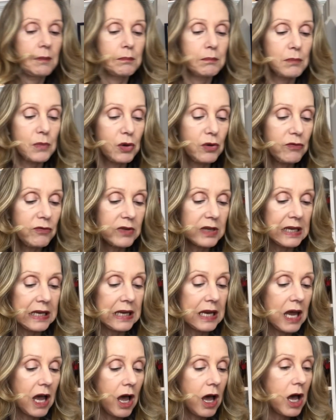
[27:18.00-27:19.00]

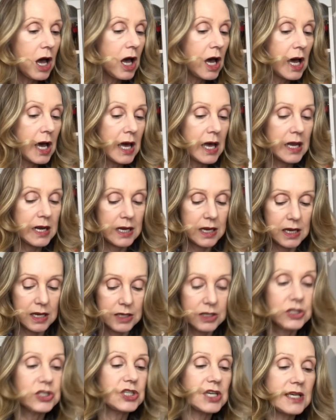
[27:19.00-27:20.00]
moving on.
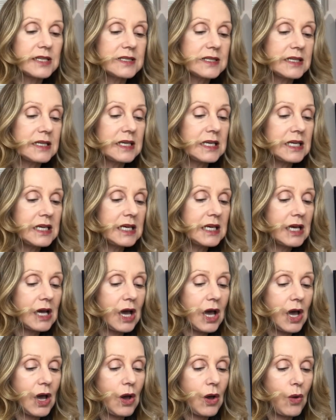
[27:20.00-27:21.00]
Jessie
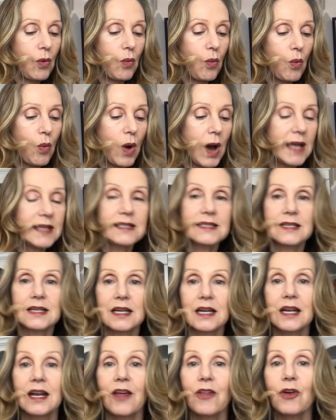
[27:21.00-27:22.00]

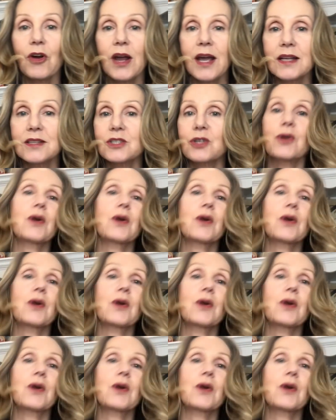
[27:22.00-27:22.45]
Watson, another Hands